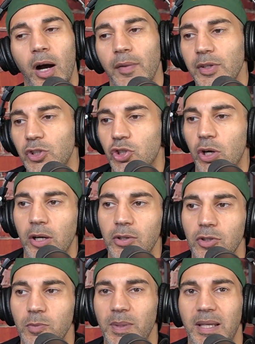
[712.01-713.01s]
on the
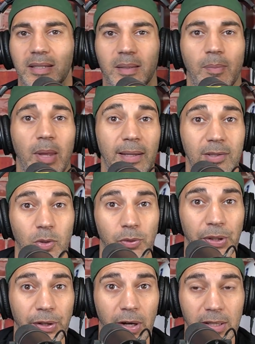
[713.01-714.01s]
Chargers because I'm not
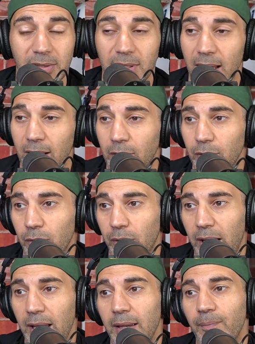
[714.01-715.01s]
sold on Austin Eckler,
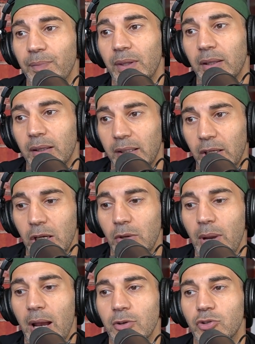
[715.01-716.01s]
okay?
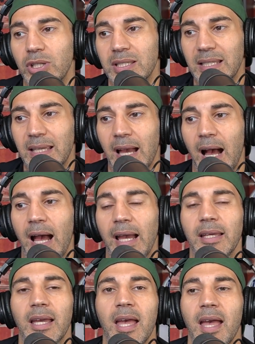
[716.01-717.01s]
Larry Roundtree is a
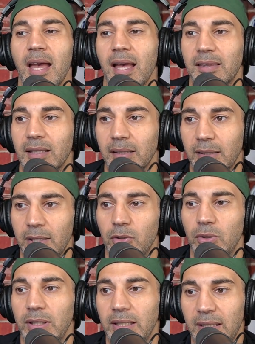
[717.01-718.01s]
guy that
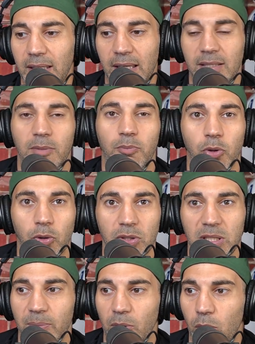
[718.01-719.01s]
literally is a
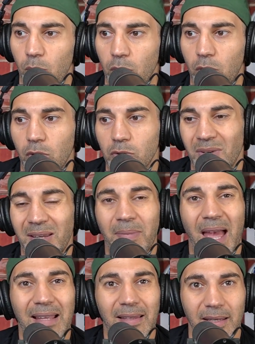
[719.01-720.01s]
prototypical workhorse running
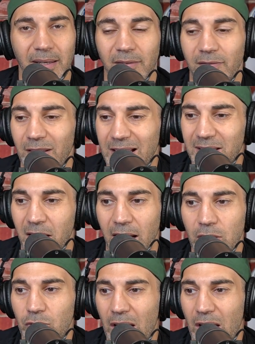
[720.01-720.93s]
back. They didn't invest high